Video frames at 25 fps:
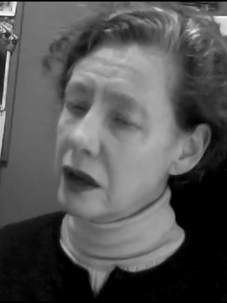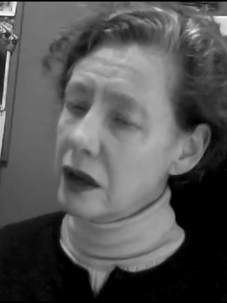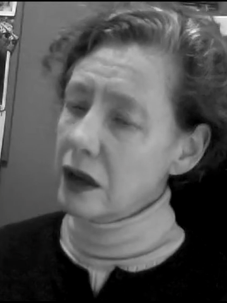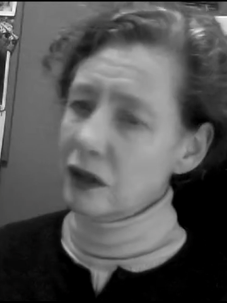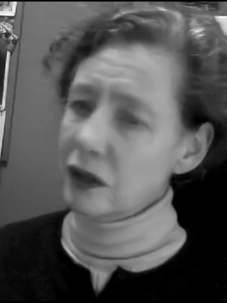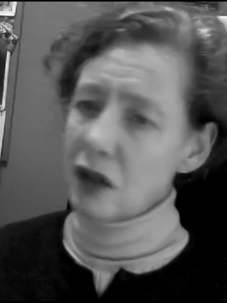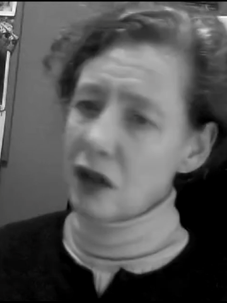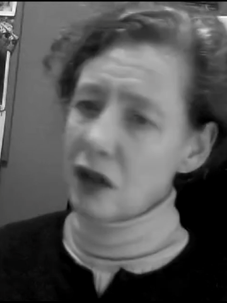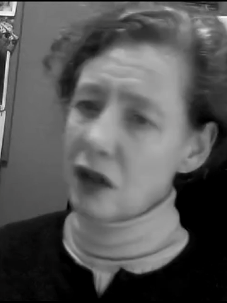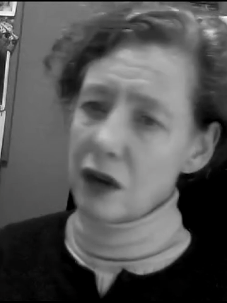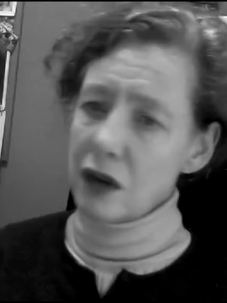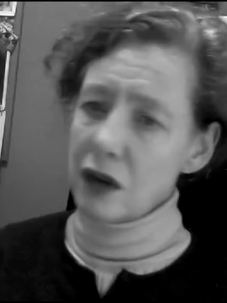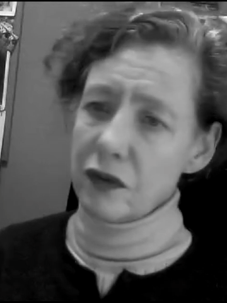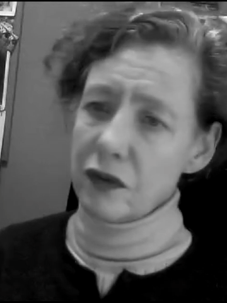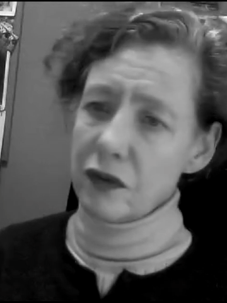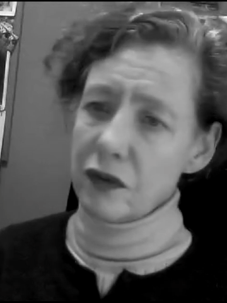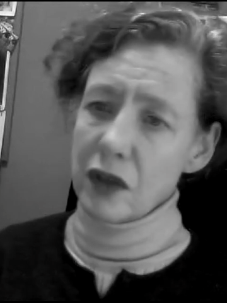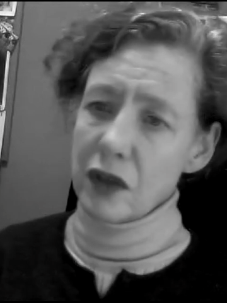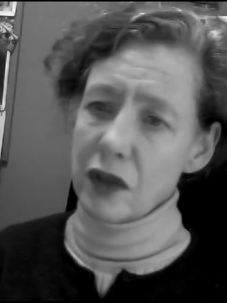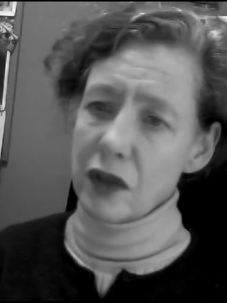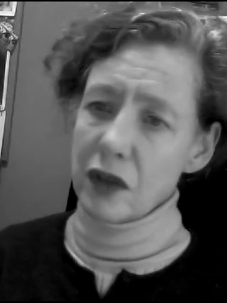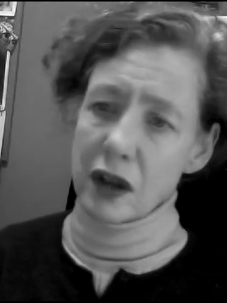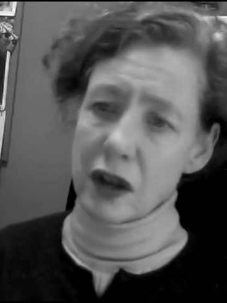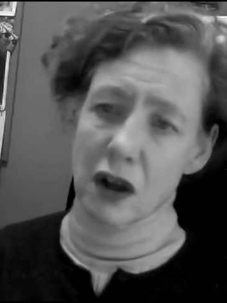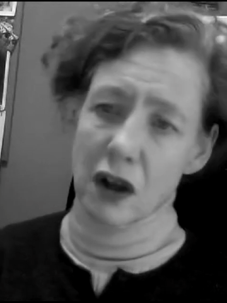She's kind of
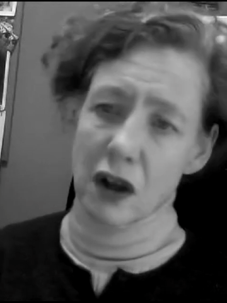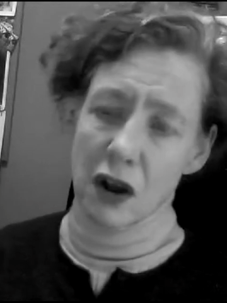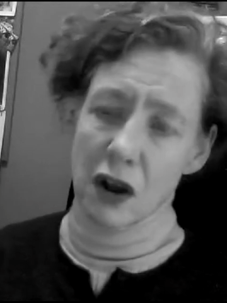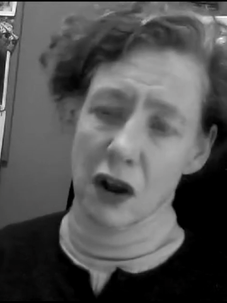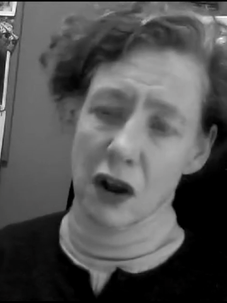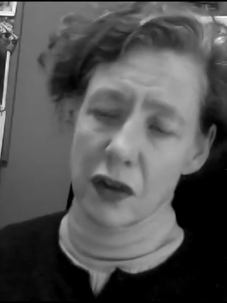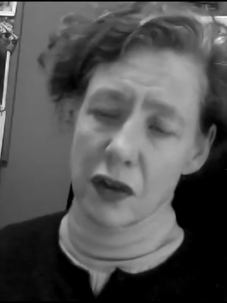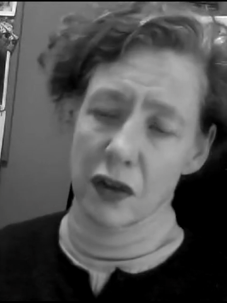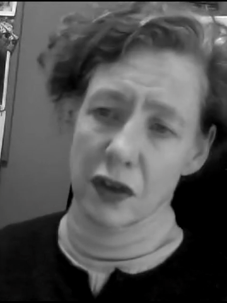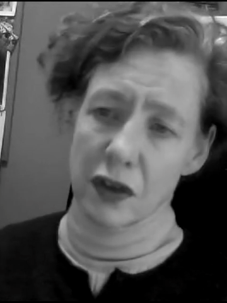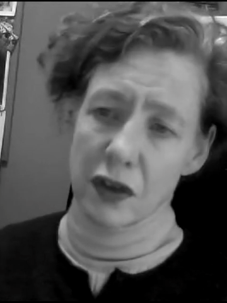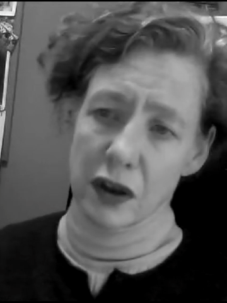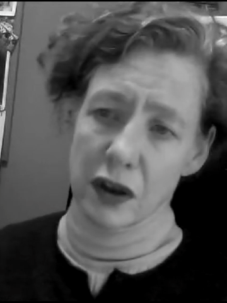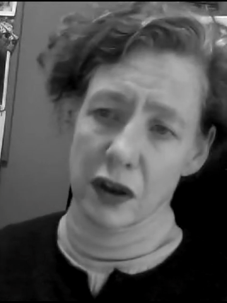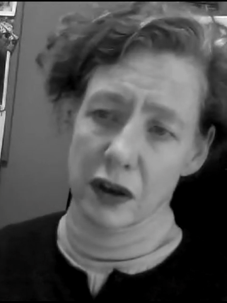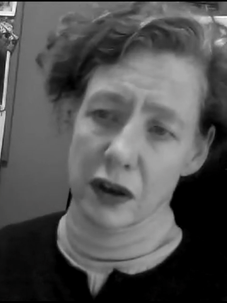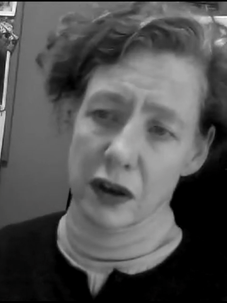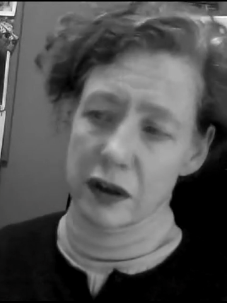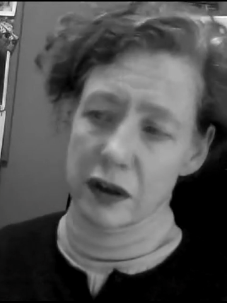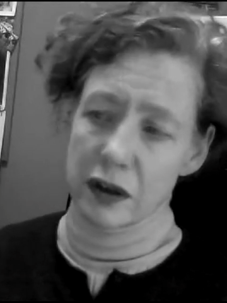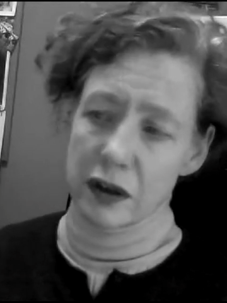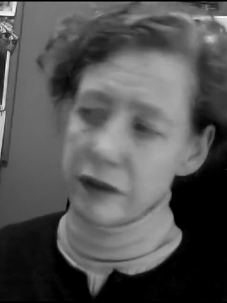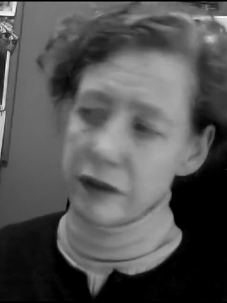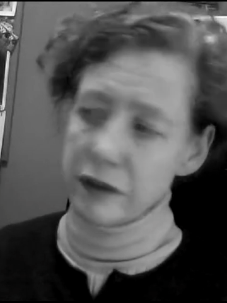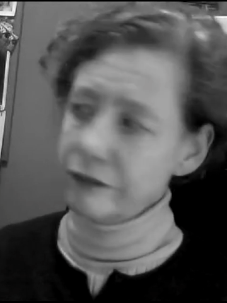like on
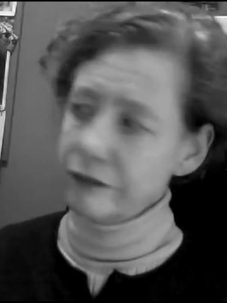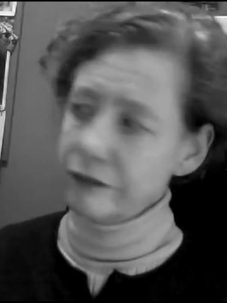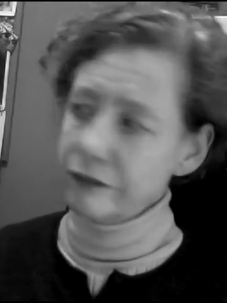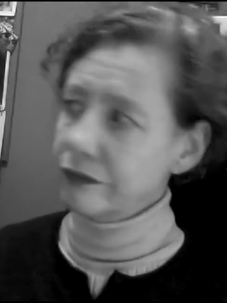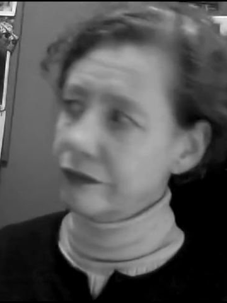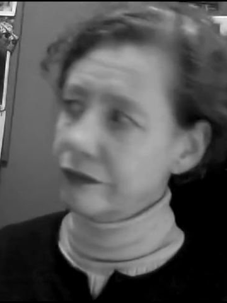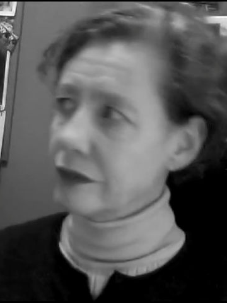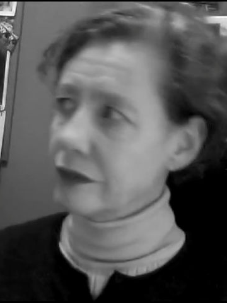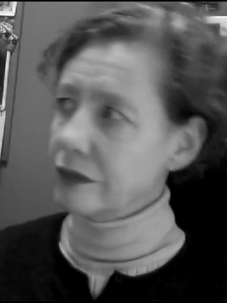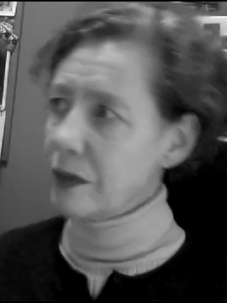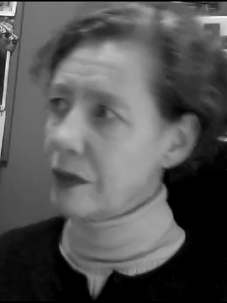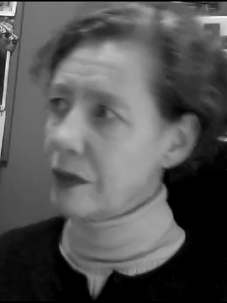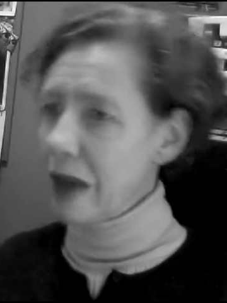the